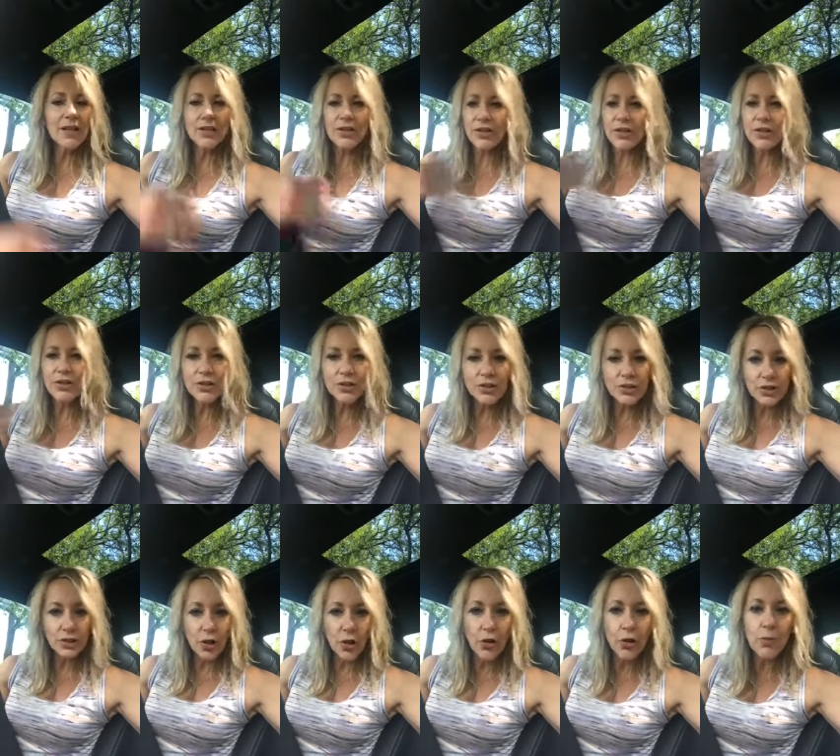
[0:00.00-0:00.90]
to
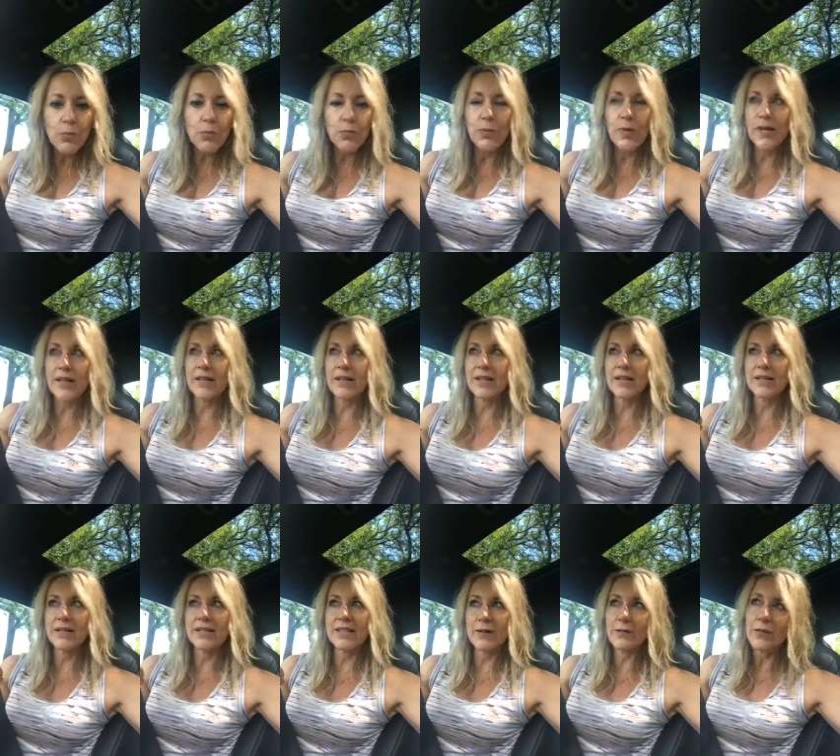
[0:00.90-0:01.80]
just cope with
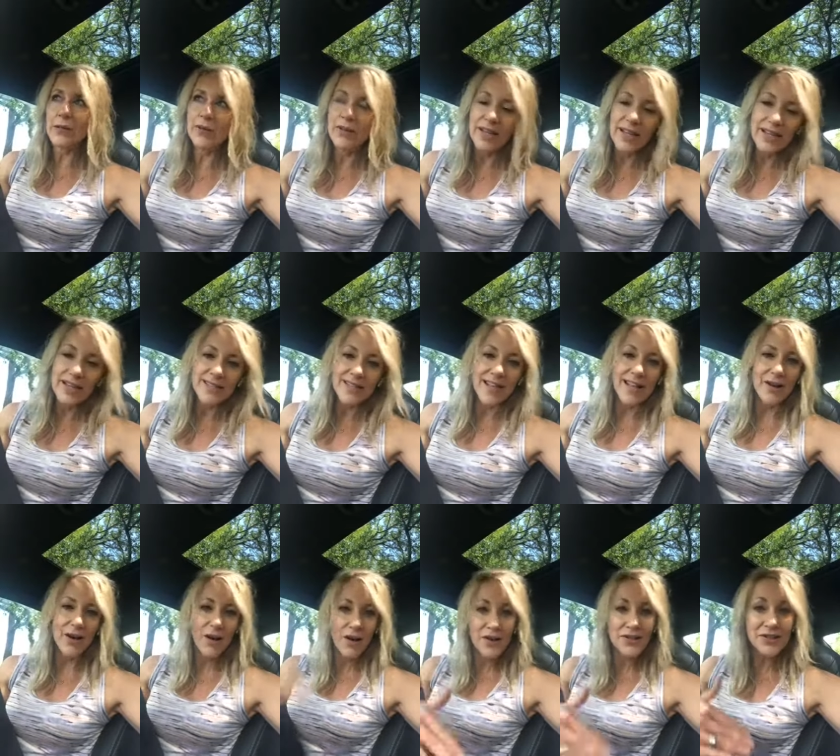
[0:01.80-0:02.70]
different things
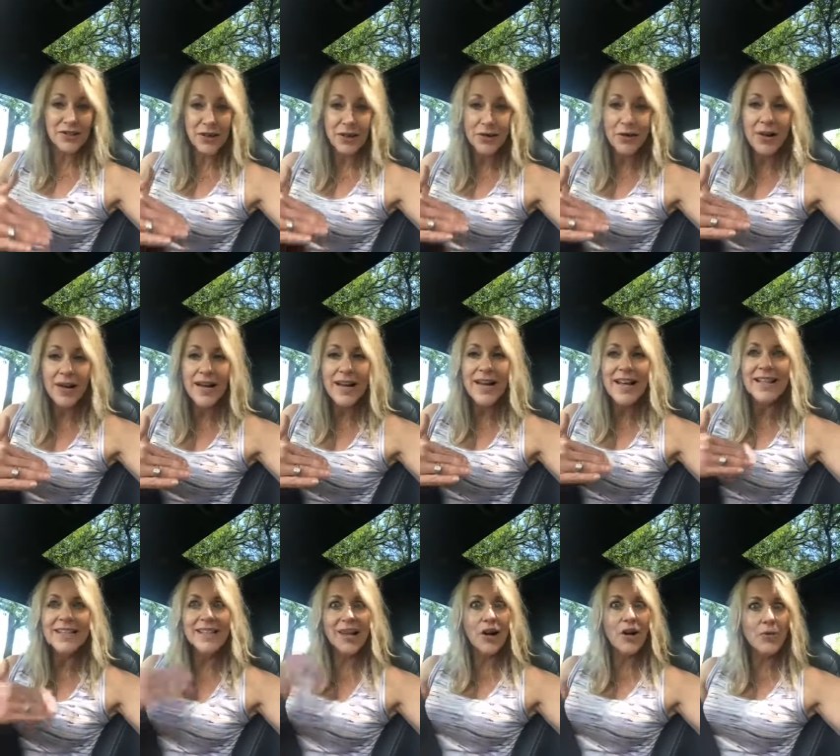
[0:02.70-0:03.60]
and also
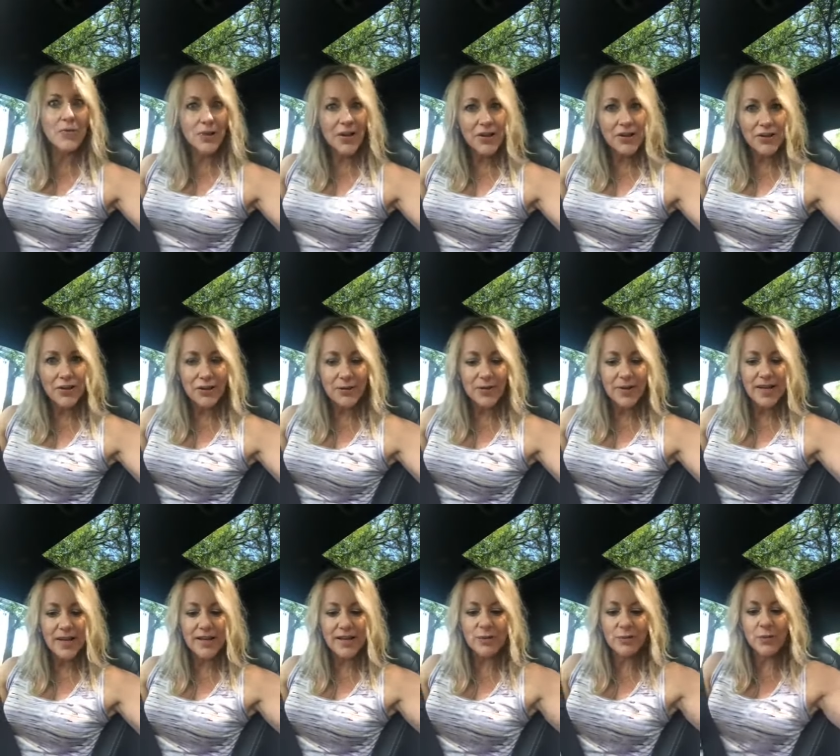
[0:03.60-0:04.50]
to help others
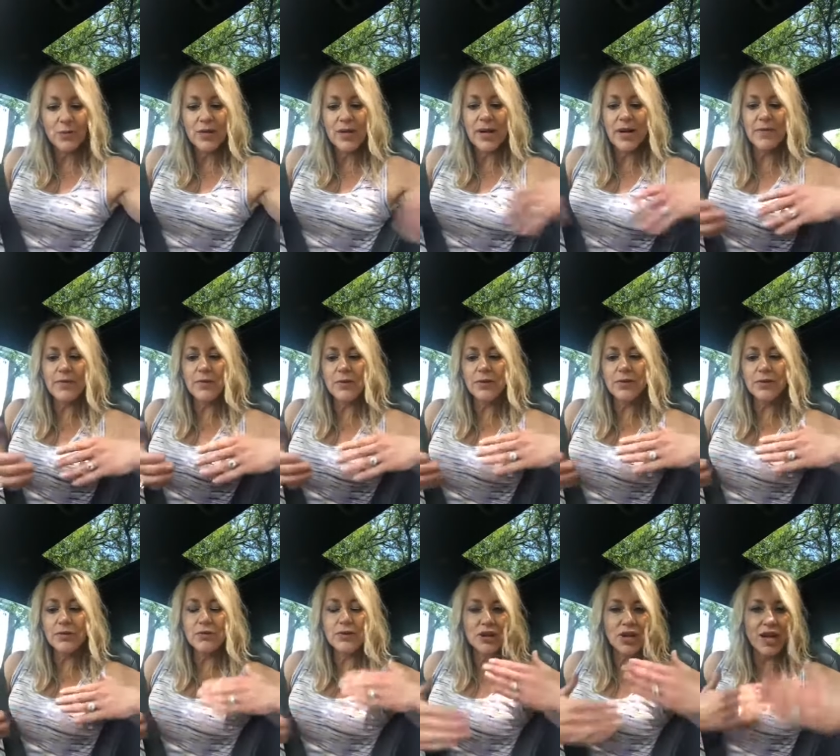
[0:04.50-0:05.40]
because whenever
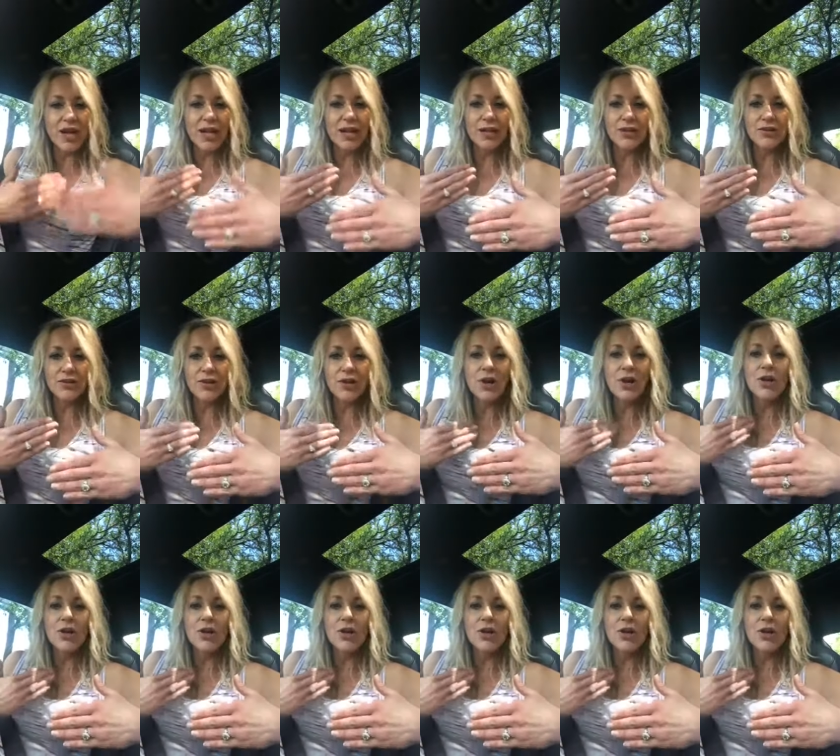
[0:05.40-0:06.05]
you change